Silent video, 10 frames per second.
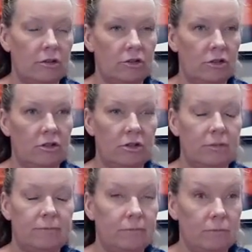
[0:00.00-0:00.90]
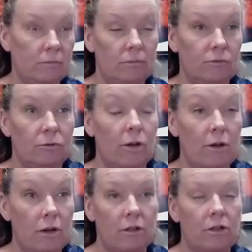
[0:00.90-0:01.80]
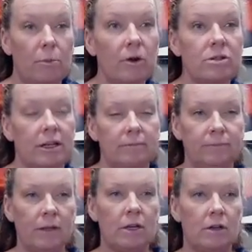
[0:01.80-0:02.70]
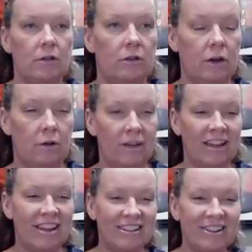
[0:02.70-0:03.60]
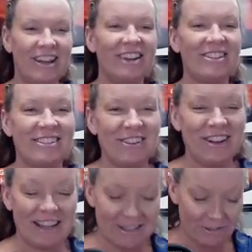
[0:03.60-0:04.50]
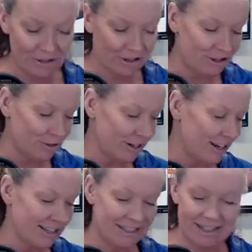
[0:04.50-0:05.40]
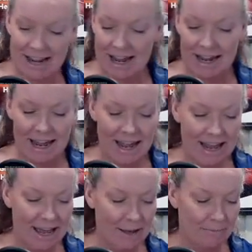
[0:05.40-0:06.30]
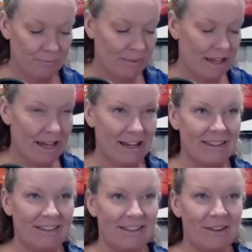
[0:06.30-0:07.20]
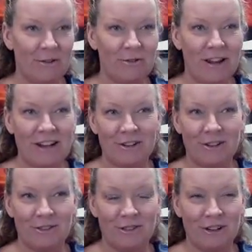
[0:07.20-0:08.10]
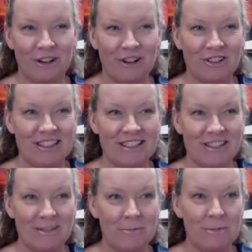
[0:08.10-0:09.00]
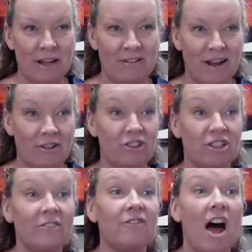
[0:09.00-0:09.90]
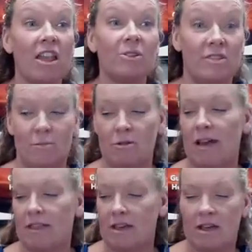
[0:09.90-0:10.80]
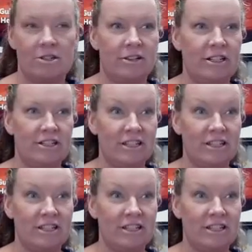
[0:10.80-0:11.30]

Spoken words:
It's just, I'd rather the protein. So, Joanna, it was so nice of you to join us today. And go Raiders for her. She's a big Raiders. She follows them around the country.